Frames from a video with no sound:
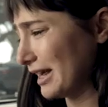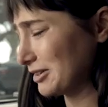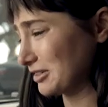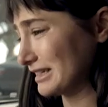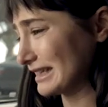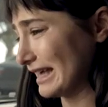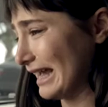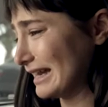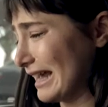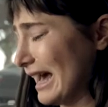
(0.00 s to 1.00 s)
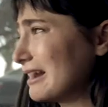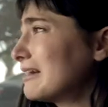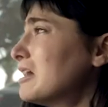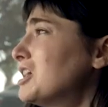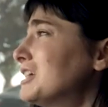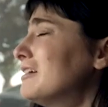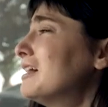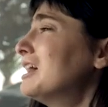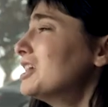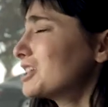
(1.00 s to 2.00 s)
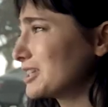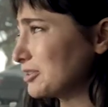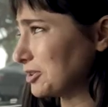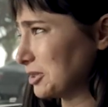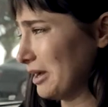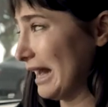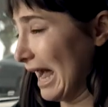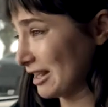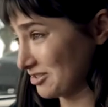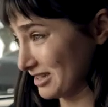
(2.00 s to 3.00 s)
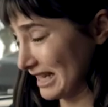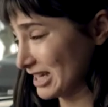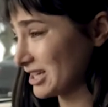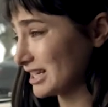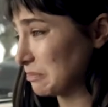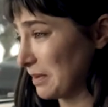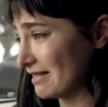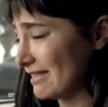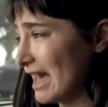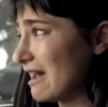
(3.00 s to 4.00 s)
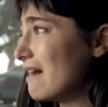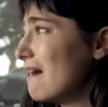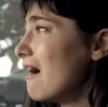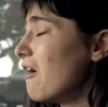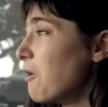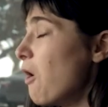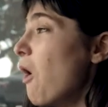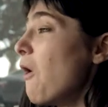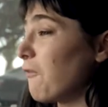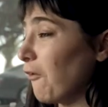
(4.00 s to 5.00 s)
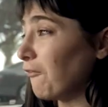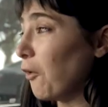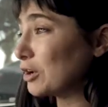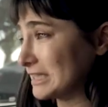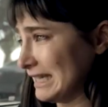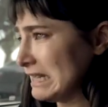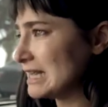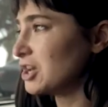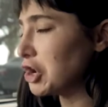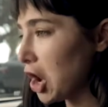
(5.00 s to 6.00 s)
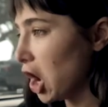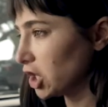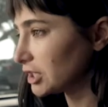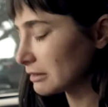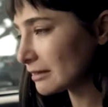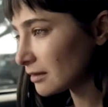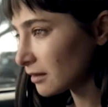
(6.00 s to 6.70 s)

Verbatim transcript: waitress there, Dad. She's also an actress and she's been there for 14 years.